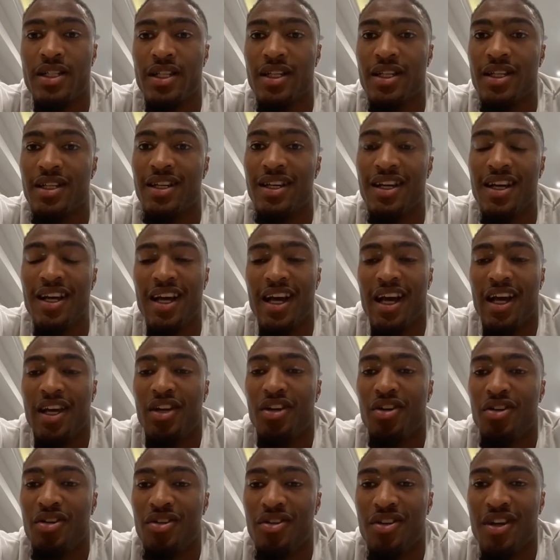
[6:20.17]
And
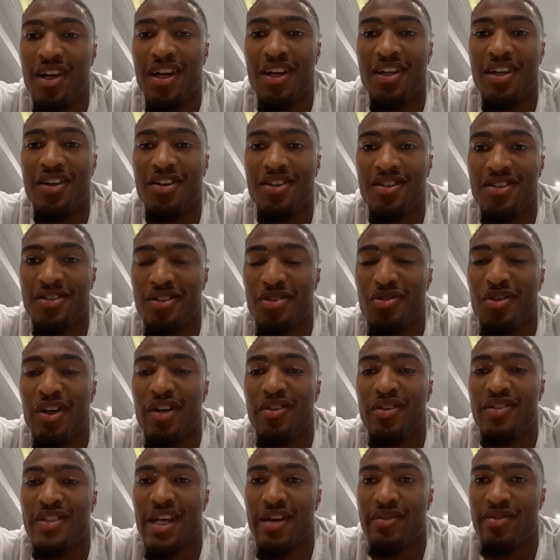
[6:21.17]
I know the
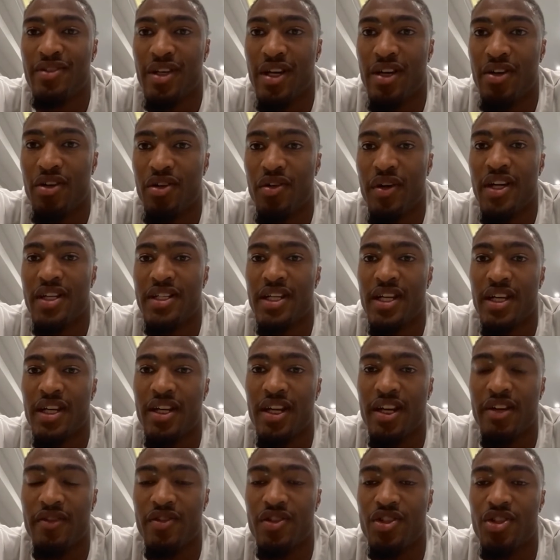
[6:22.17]
Ravens have a great
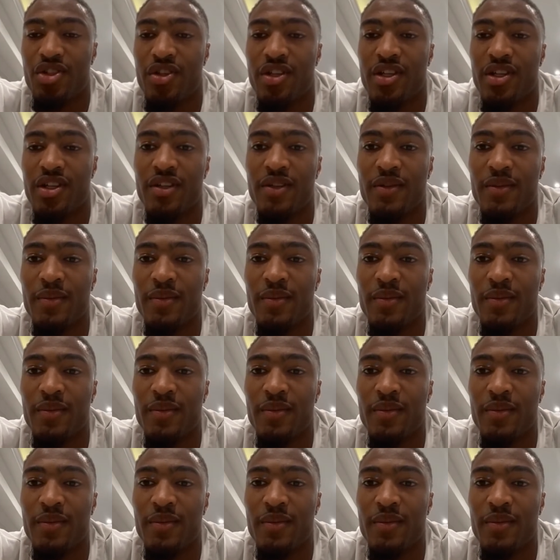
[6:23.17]
secondary for sure.